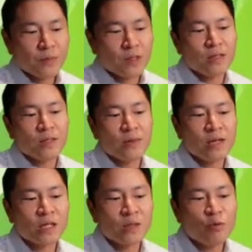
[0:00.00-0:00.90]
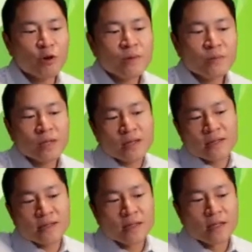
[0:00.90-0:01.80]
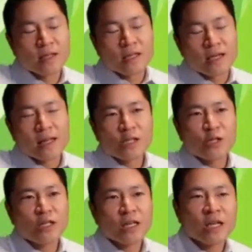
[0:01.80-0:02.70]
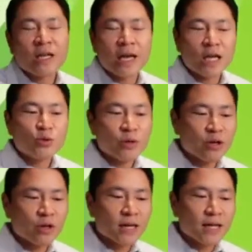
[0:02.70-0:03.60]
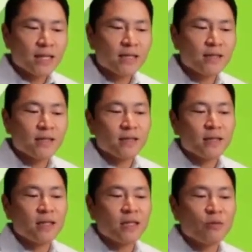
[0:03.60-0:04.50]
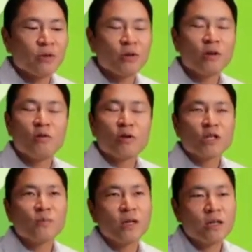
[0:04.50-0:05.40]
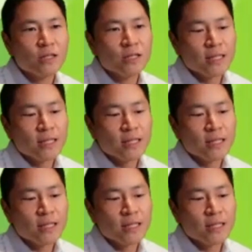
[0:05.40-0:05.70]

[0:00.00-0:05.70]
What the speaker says: I think it's important because it allows you to engage with your clients and with your coworkers better.